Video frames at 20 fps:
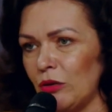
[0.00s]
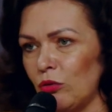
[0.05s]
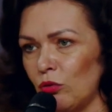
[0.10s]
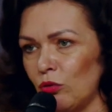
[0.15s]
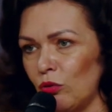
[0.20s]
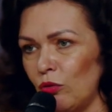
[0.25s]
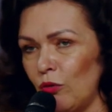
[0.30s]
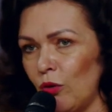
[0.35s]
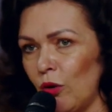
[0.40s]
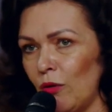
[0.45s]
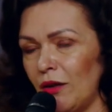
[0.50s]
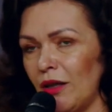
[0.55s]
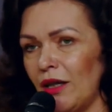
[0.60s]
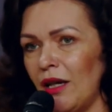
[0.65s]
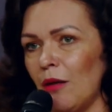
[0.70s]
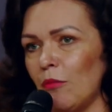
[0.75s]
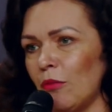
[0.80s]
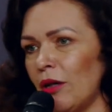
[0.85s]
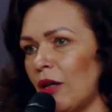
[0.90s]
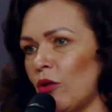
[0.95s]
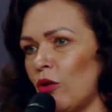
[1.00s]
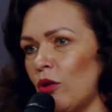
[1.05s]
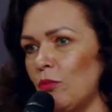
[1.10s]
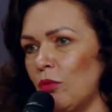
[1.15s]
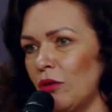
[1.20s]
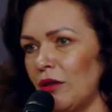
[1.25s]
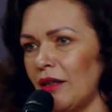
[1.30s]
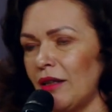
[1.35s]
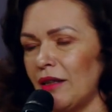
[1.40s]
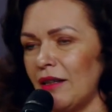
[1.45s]
and uh, we
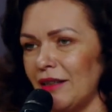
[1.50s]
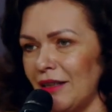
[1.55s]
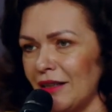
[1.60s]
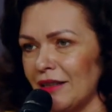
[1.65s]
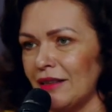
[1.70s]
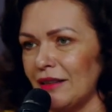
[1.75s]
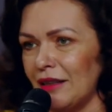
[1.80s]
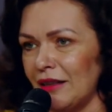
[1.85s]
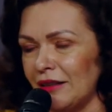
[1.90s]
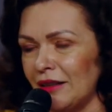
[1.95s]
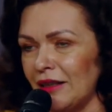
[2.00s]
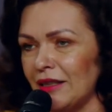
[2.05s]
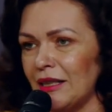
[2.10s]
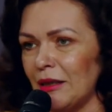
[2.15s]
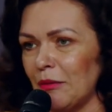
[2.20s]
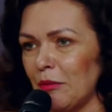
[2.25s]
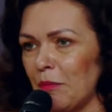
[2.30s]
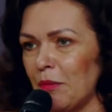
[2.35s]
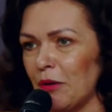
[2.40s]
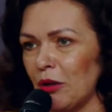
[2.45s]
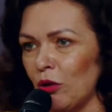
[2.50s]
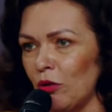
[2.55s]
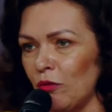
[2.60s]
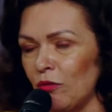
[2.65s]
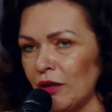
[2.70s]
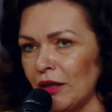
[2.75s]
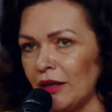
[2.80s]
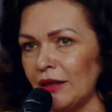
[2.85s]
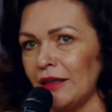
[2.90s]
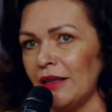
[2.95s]
involved uh, young
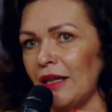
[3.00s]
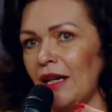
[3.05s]
doctors.